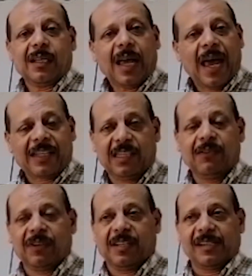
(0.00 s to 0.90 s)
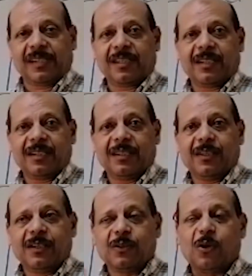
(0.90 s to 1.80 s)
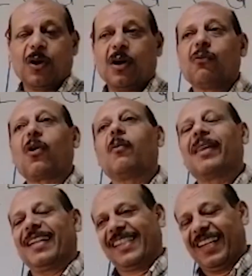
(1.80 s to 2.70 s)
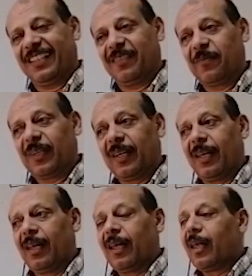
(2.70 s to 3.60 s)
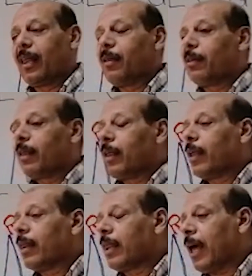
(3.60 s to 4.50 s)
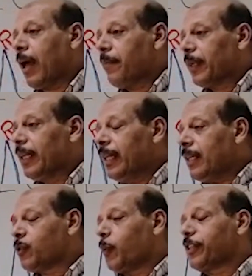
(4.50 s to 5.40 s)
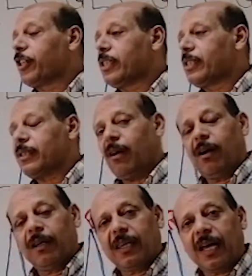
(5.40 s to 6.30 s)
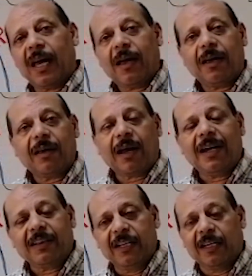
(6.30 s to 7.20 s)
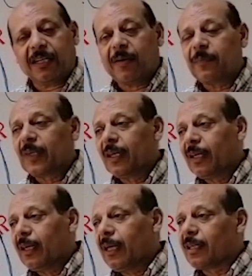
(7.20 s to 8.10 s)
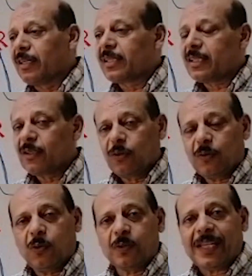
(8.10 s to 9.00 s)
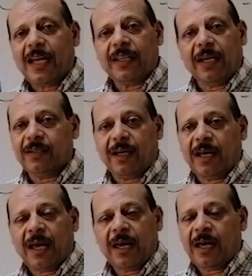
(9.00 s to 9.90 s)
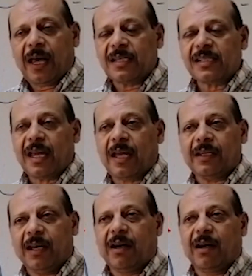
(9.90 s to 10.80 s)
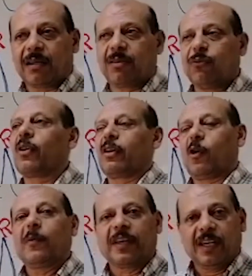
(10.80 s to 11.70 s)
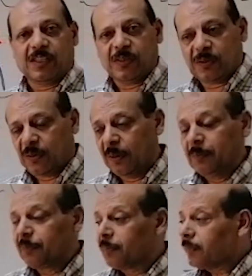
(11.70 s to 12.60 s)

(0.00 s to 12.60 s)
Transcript: activities. So from that side. The leads which is on the right leg, it is used as an earth for the communication. So